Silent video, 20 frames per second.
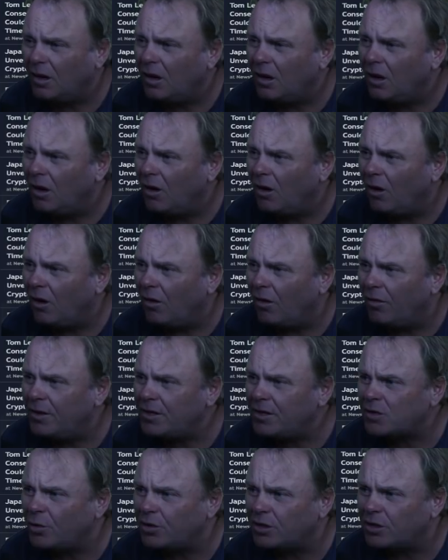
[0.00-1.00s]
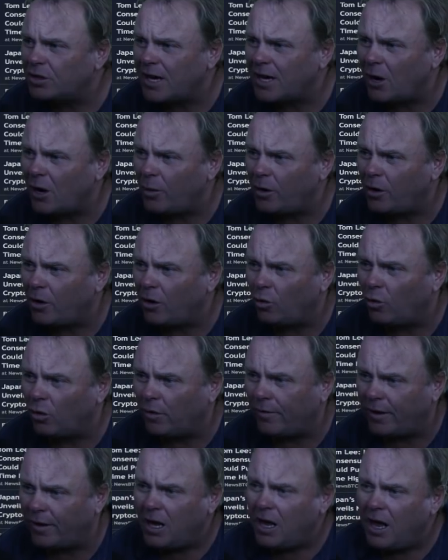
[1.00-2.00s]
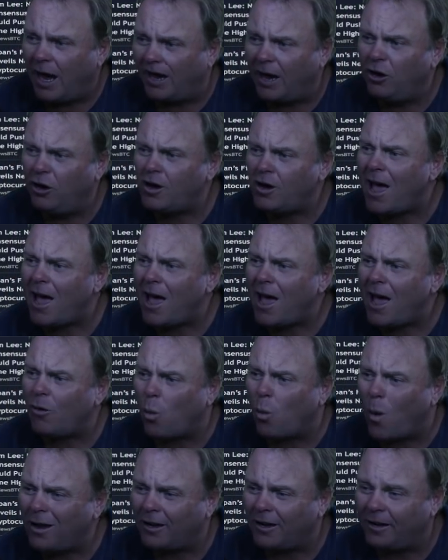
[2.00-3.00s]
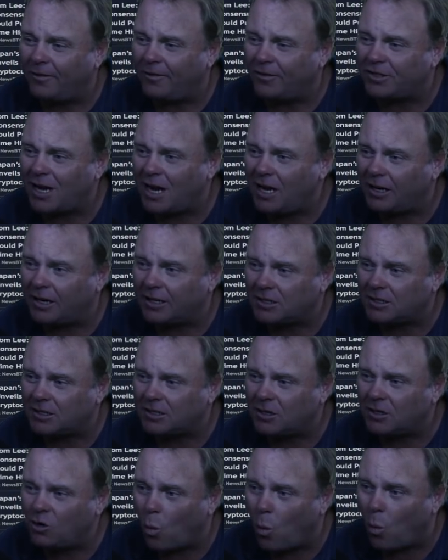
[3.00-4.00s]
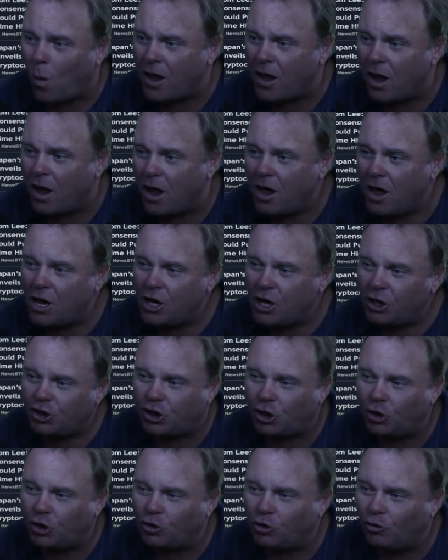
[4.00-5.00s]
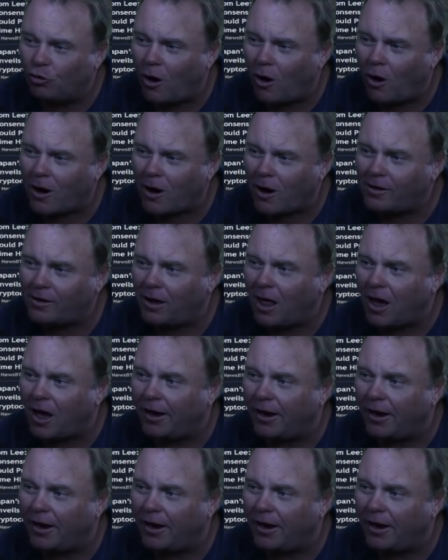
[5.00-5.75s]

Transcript: On this, which is how we got all of that. And look how well it hit the targets. Look, 1, 2, right on the line.